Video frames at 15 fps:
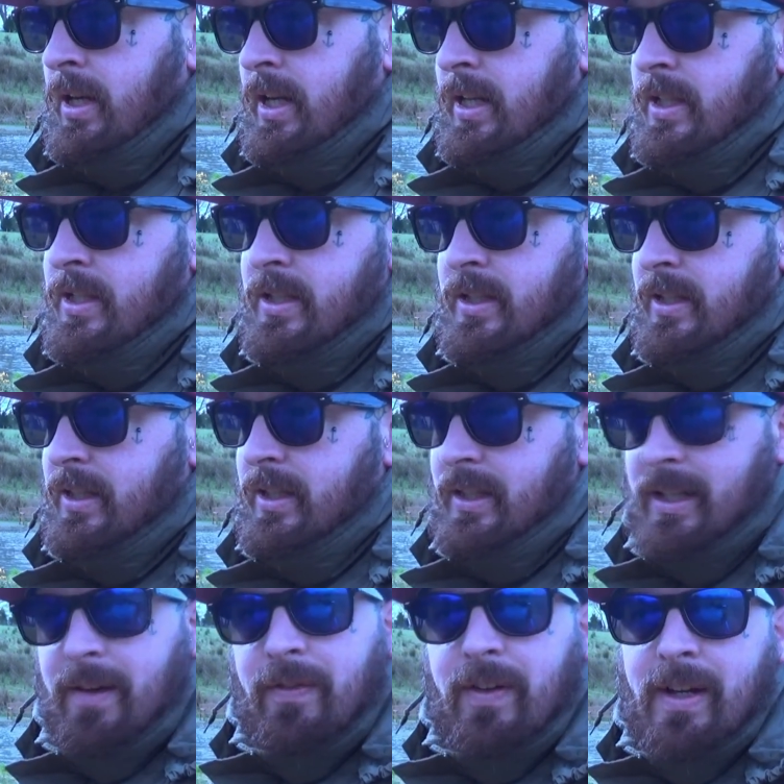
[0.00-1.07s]
It's
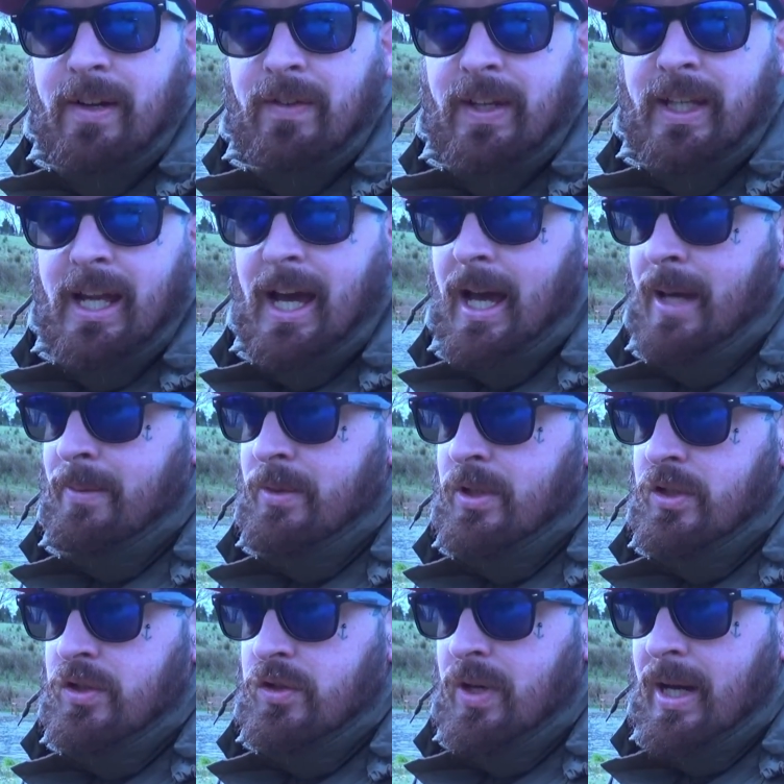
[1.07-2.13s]
different every time.
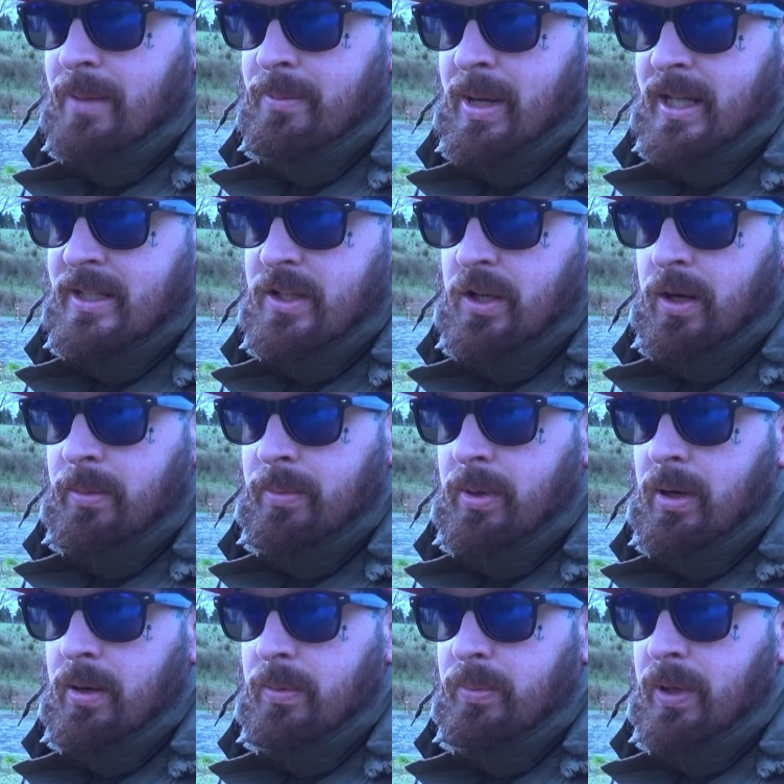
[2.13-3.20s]
Just try and mix it up,
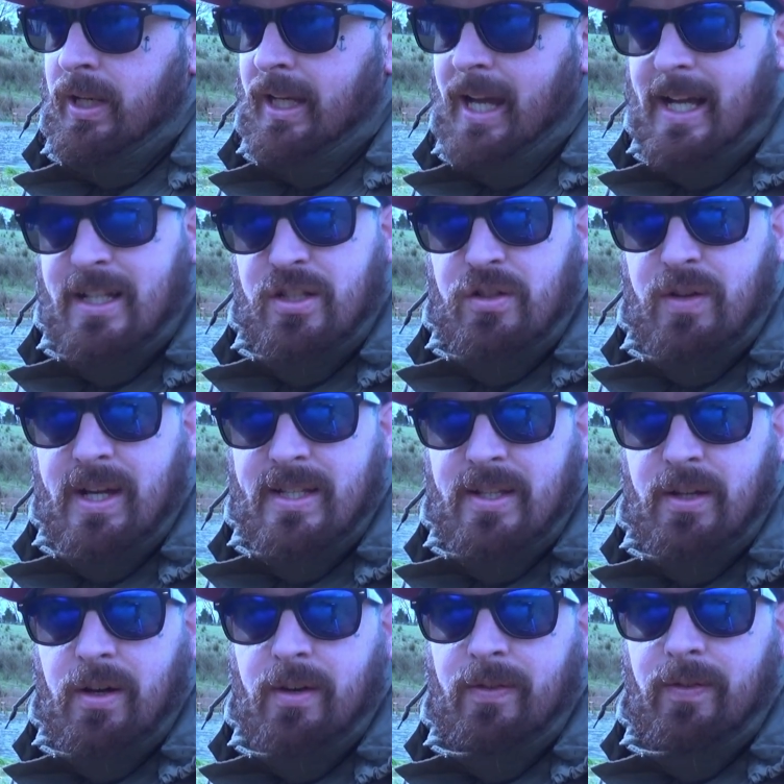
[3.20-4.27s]
but I can't stress
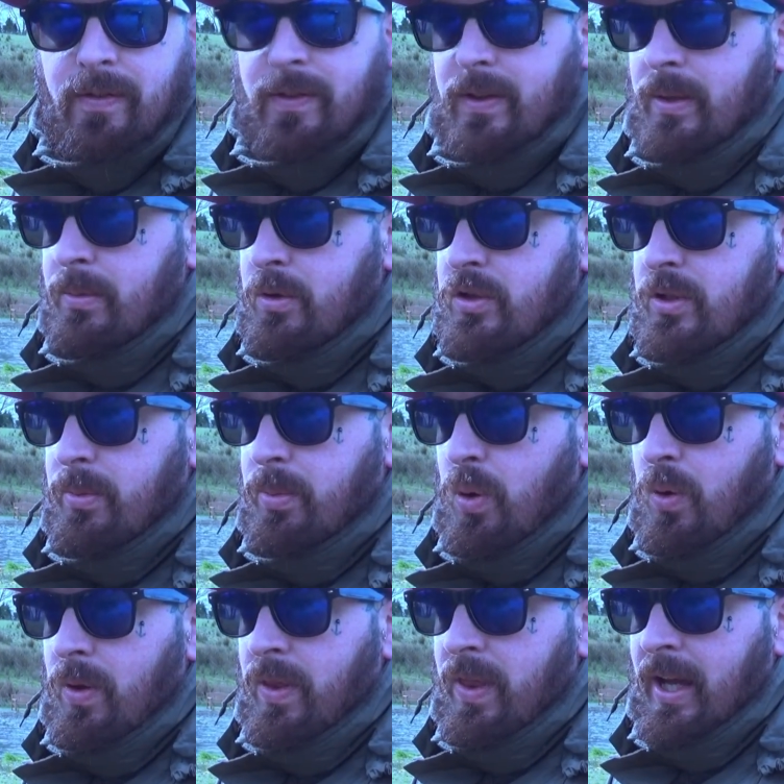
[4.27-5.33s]
enough, the most
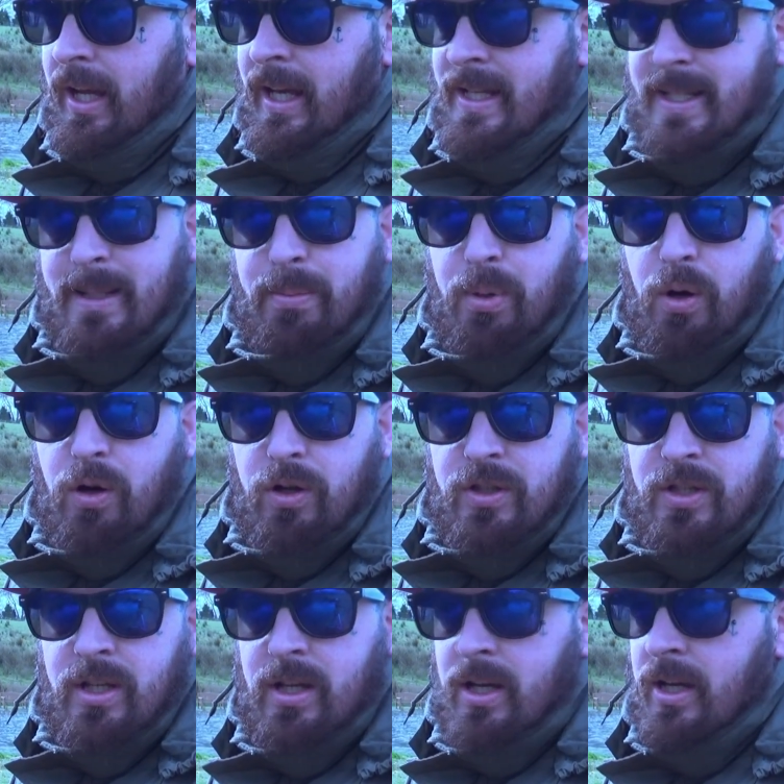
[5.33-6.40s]
important thing is the
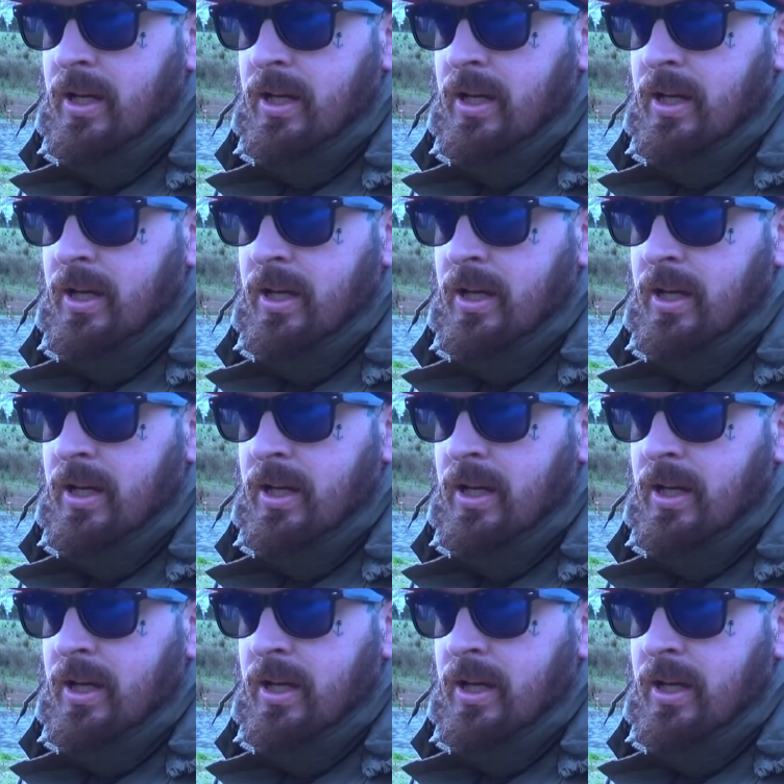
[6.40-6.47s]
pause.